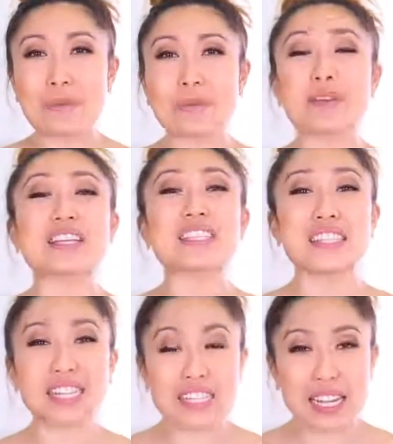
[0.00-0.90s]
But because
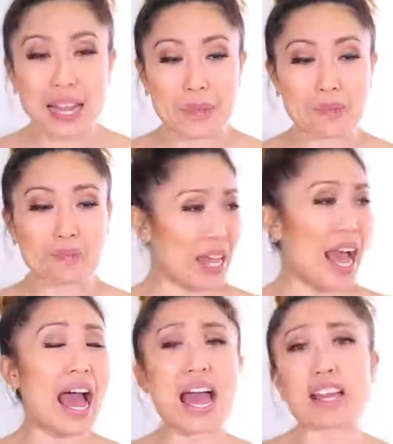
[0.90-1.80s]
this time we
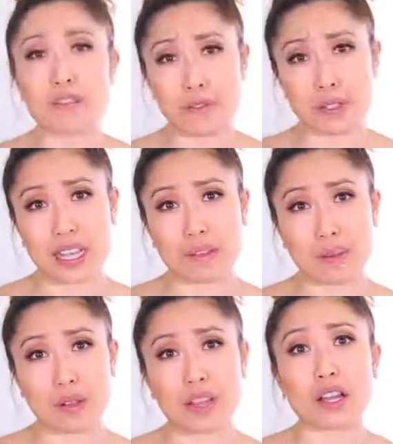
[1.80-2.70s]
had a full-time
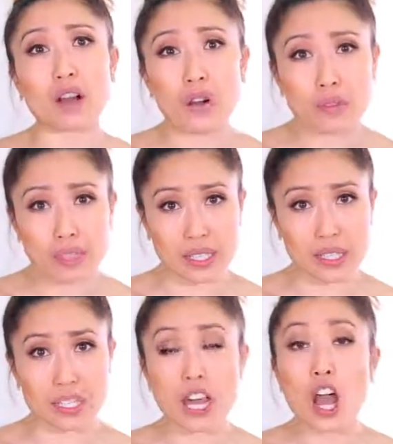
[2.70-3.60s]
employee
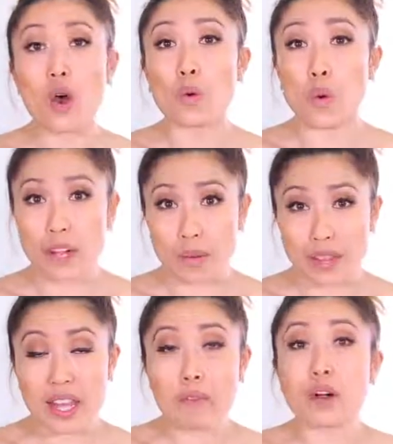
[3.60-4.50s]
overseas working
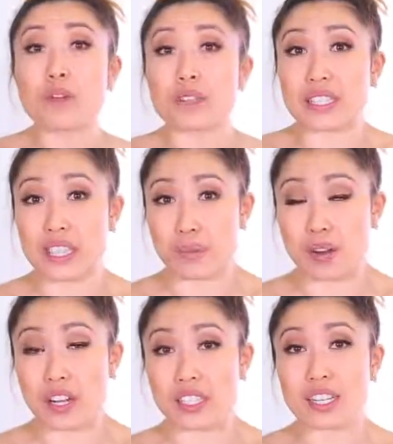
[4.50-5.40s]
with them, overseeing the
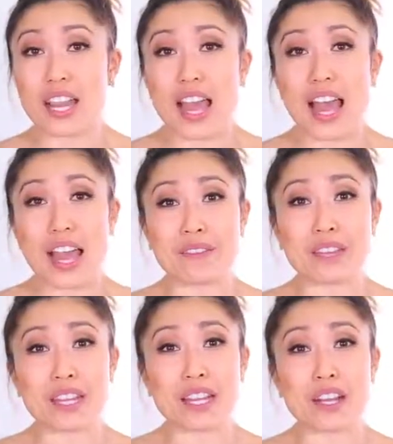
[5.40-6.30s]
project,
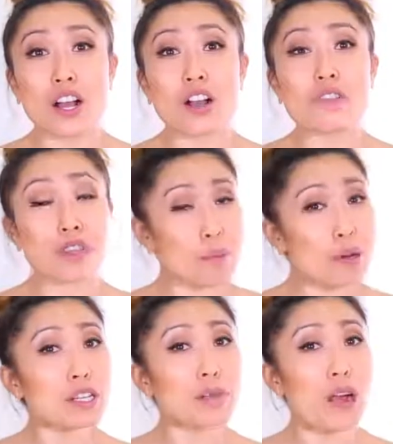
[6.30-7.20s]
everything for the
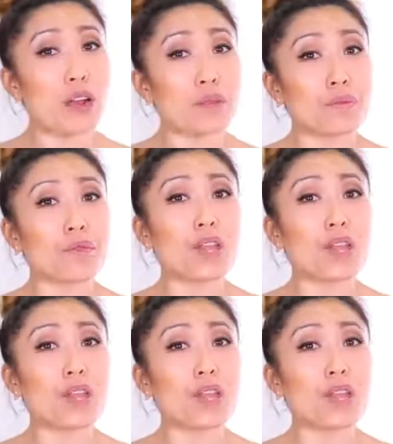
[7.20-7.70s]
most part